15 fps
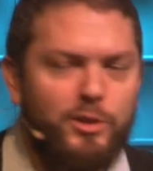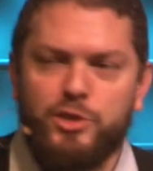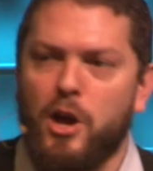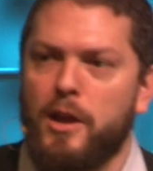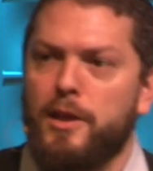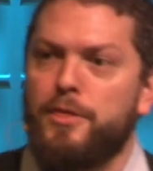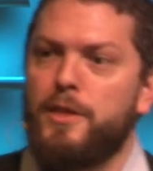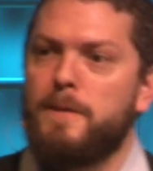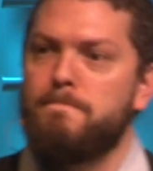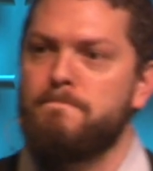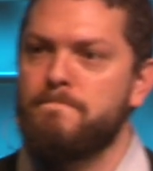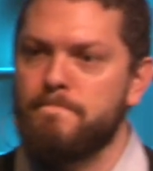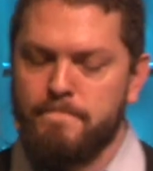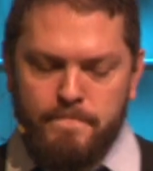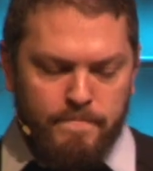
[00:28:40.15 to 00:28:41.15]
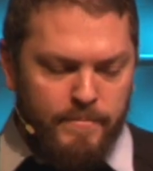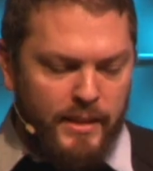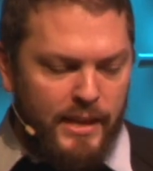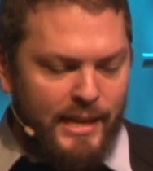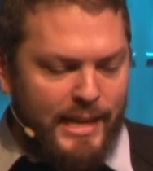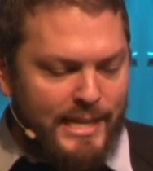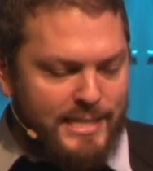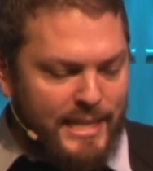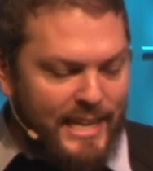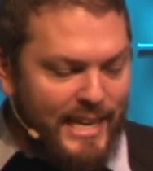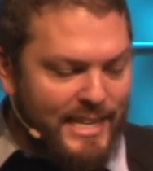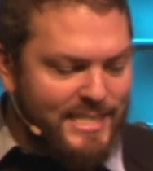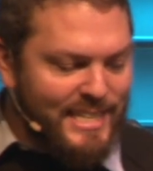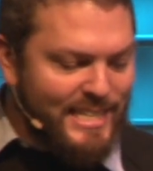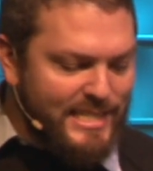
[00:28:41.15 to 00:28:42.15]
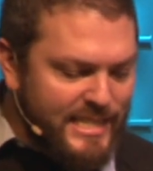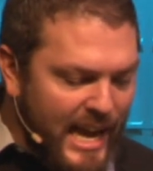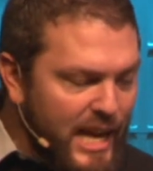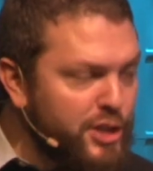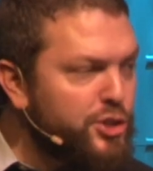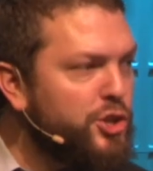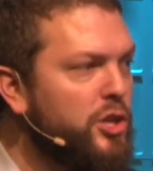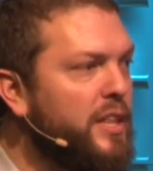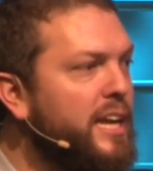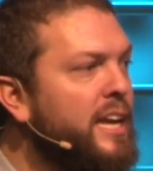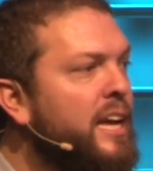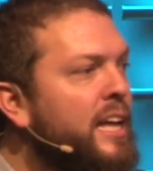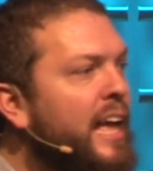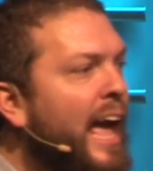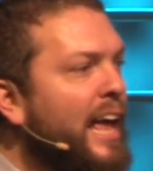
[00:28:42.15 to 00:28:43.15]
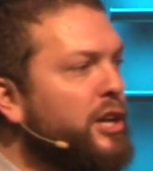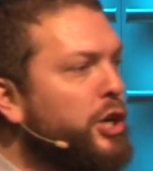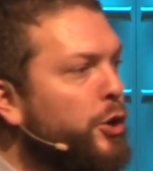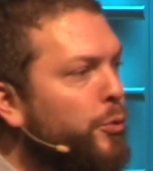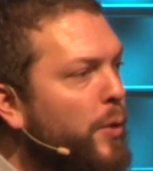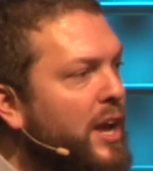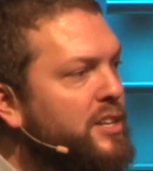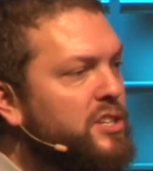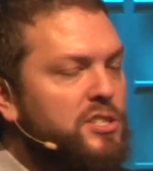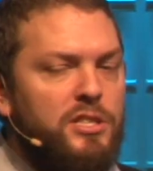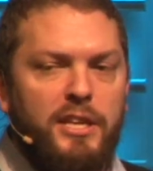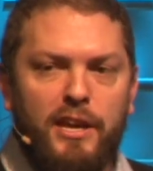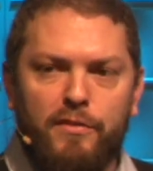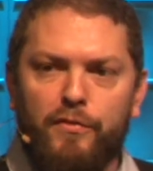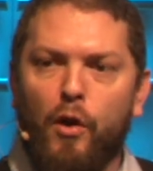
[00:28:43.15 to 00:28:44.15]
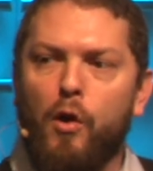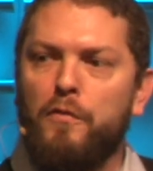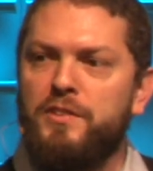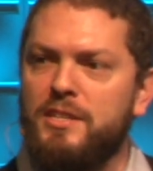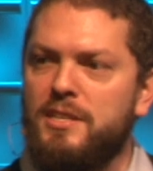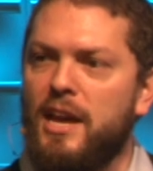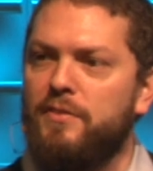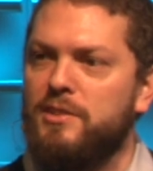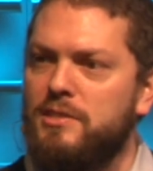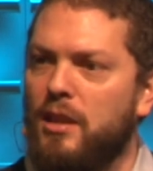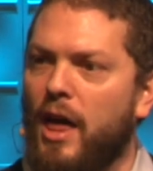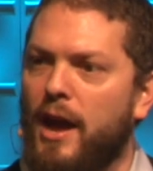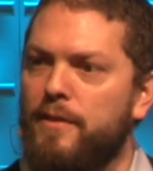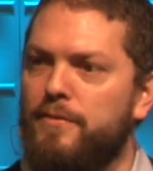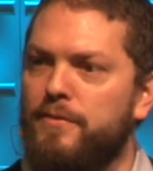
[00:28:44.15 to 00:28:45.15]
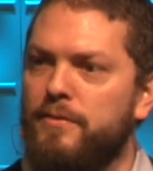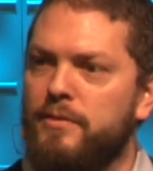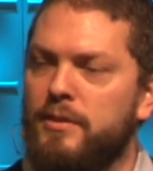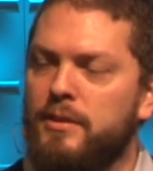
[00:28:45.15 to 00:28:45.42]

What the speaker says: Jonathan is that he is intentionally and courageously involved in David's life.